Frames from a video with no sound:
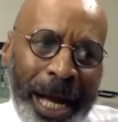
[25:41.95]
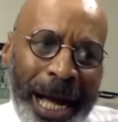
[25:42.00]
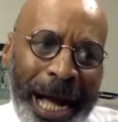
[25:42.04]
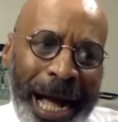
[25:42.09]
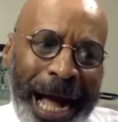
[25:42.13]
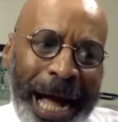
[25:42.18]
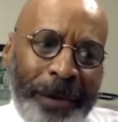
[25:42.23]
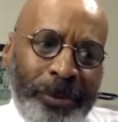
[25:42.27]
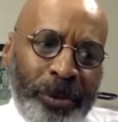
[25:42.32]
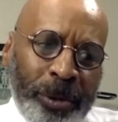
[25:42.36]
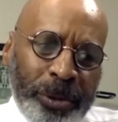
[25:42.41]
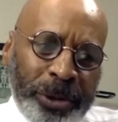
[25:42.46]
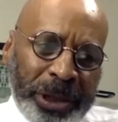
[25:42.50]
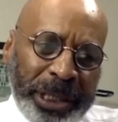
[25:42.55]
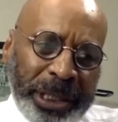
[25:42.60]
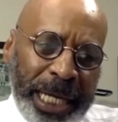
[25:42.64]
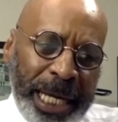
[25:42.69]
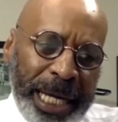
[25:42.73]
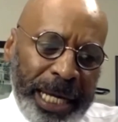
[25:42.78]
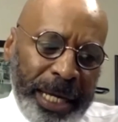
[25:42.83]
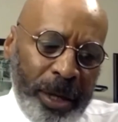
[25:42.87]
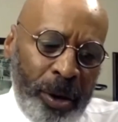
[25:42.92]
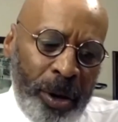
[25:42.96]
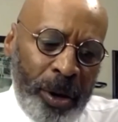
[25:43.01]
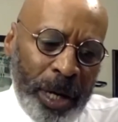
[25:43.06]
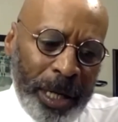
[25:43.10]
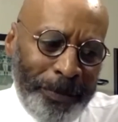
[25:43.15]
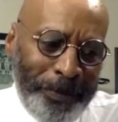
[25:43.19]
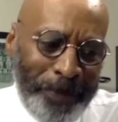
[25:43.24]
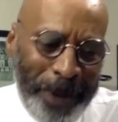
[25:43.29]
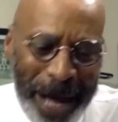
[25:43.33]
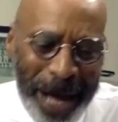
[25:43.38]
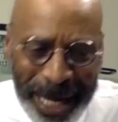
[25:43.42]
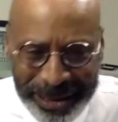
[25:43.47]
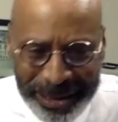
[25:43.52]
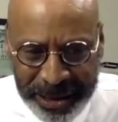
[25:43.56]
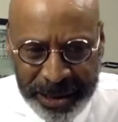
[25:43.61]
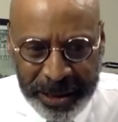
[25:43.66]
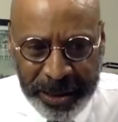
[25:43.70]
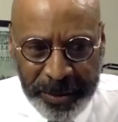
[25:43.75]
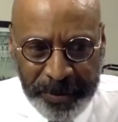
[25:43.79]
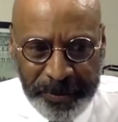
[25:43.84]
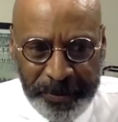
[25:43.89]
I will say on a
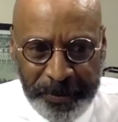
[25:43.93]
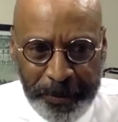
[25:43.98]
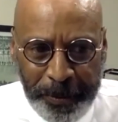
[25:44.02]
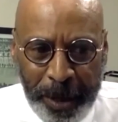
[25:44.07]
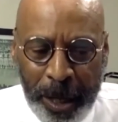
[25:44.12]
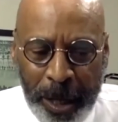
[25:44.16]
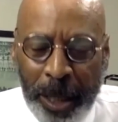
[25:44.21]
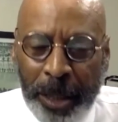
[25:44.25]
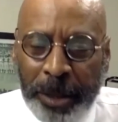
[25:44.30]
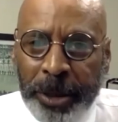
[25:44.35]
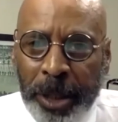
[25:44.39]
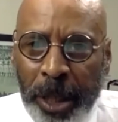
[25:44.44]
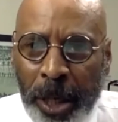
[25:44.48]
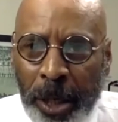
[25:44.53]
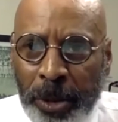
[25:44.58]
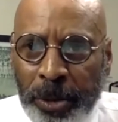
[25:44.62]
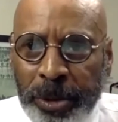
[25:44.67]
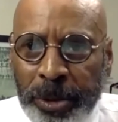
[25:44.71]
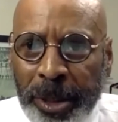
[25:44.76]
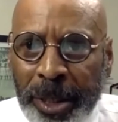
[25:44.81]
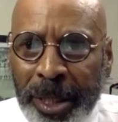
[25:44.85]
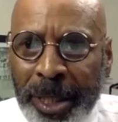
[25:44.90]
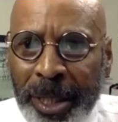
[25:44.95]
positive note